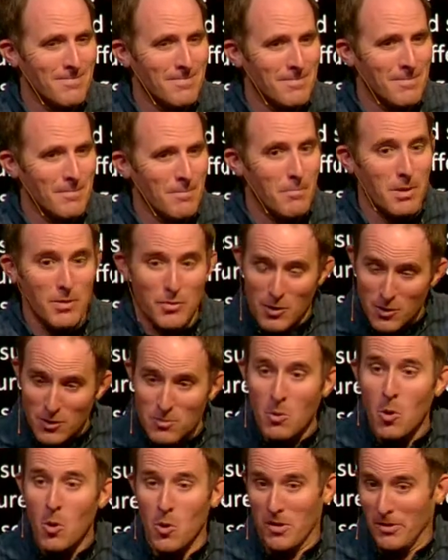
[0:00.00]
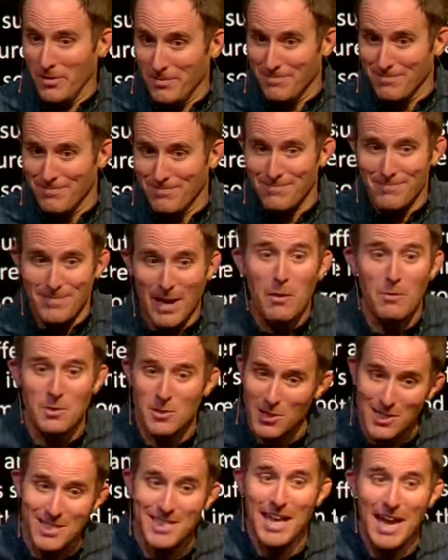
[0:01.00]
But there's more. That was
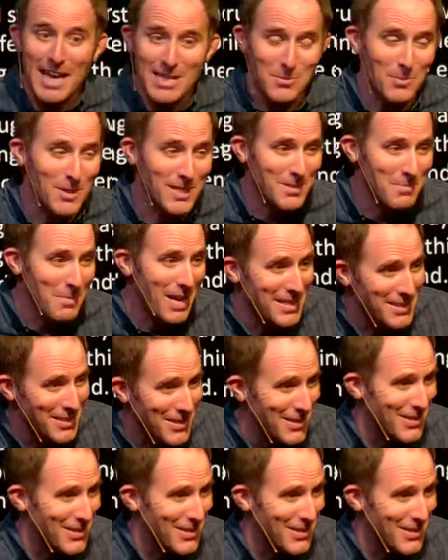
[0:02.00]
just last week's message.